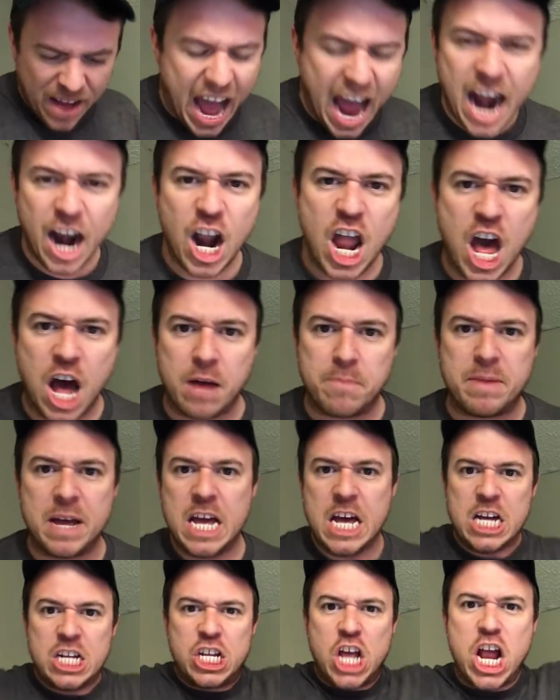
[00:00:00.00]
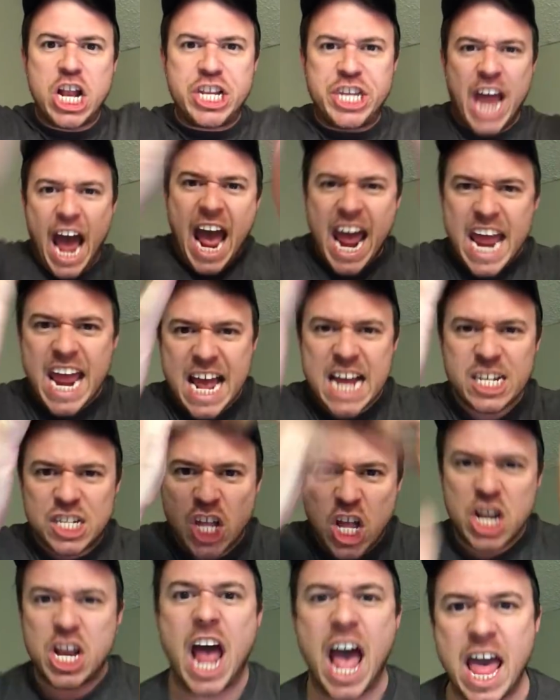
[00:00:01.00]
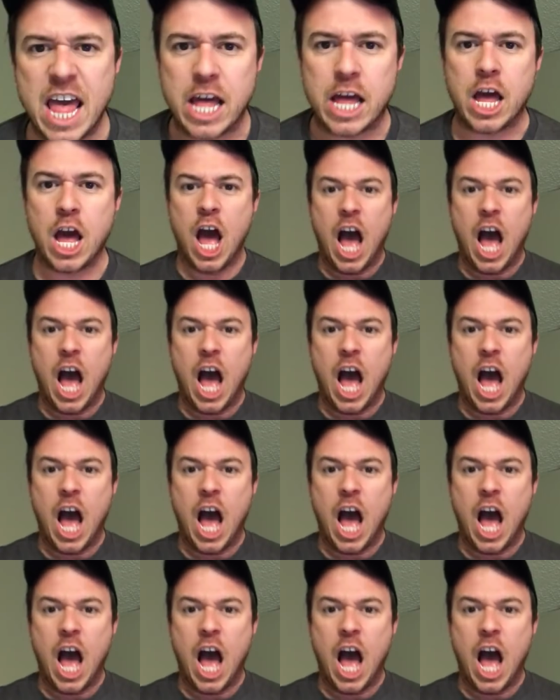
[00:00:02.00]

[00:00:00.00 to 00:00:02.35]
fired up. Today is the day.